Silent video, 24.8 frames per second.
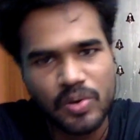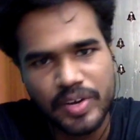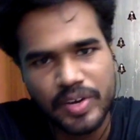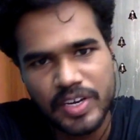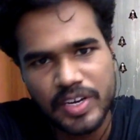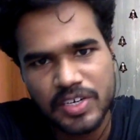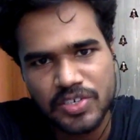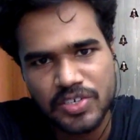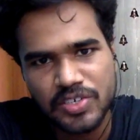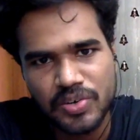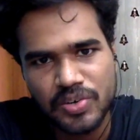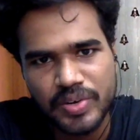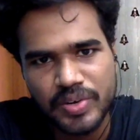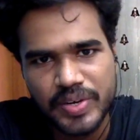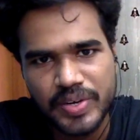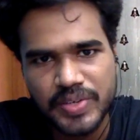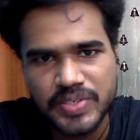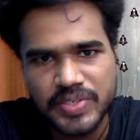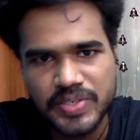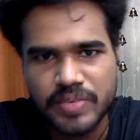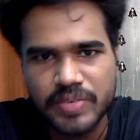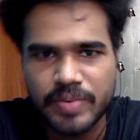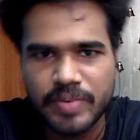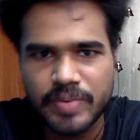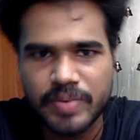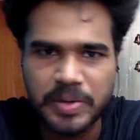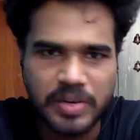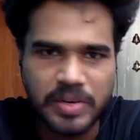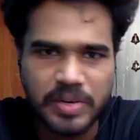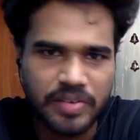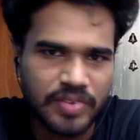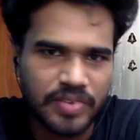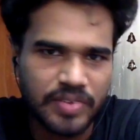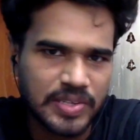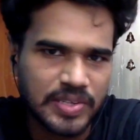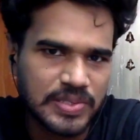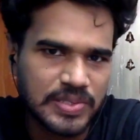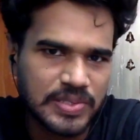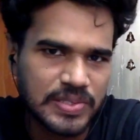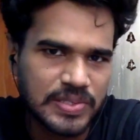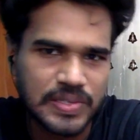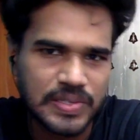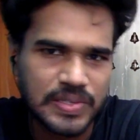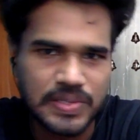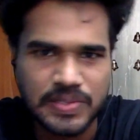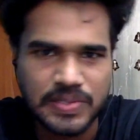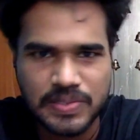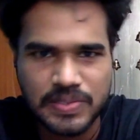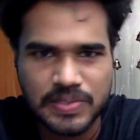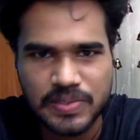electronics, a very good reference
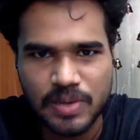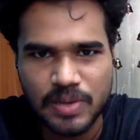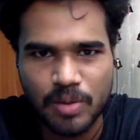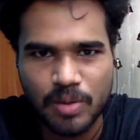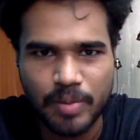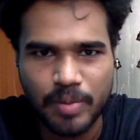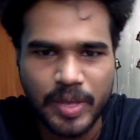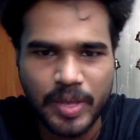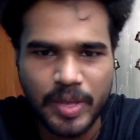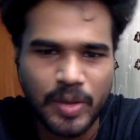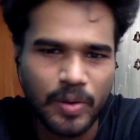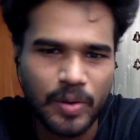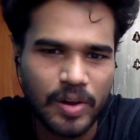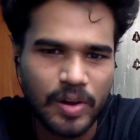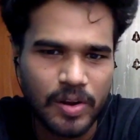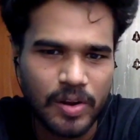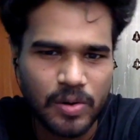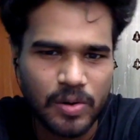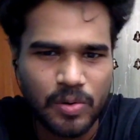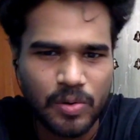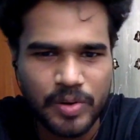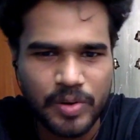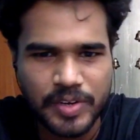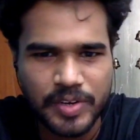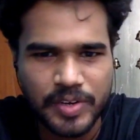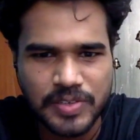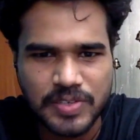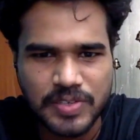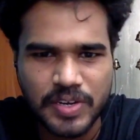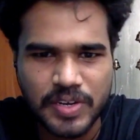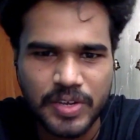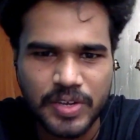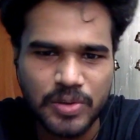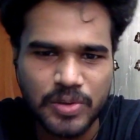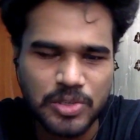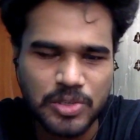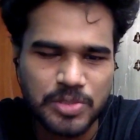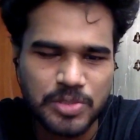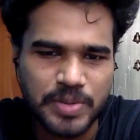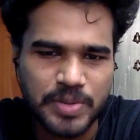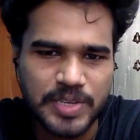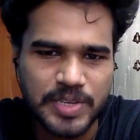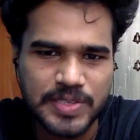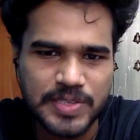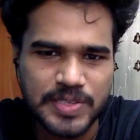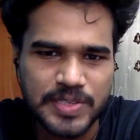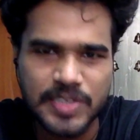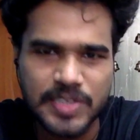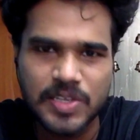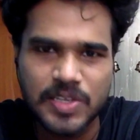is Microelectronic Circuits by
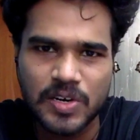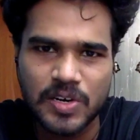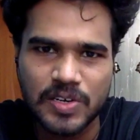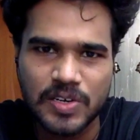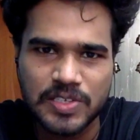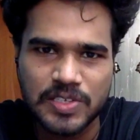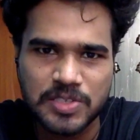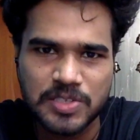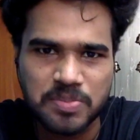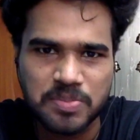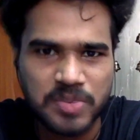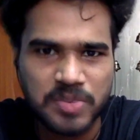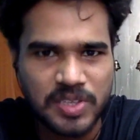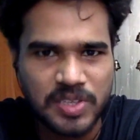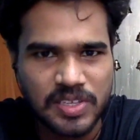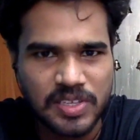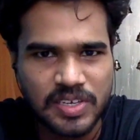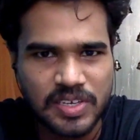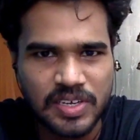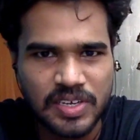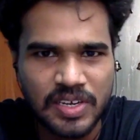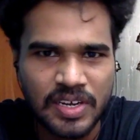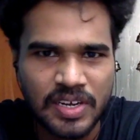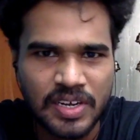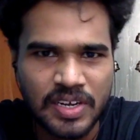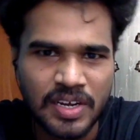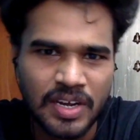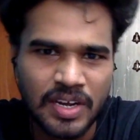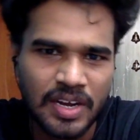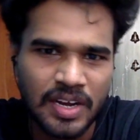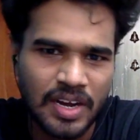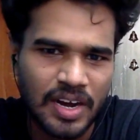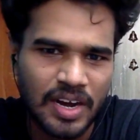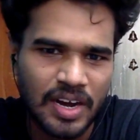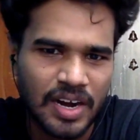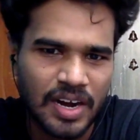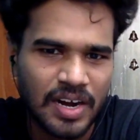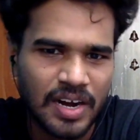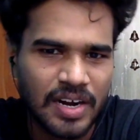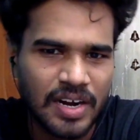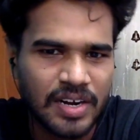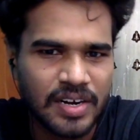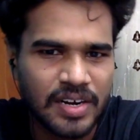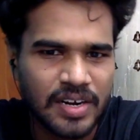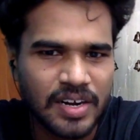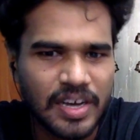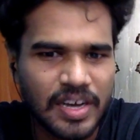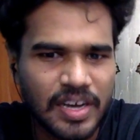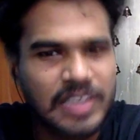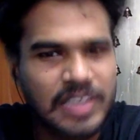Sedra and Smith. And I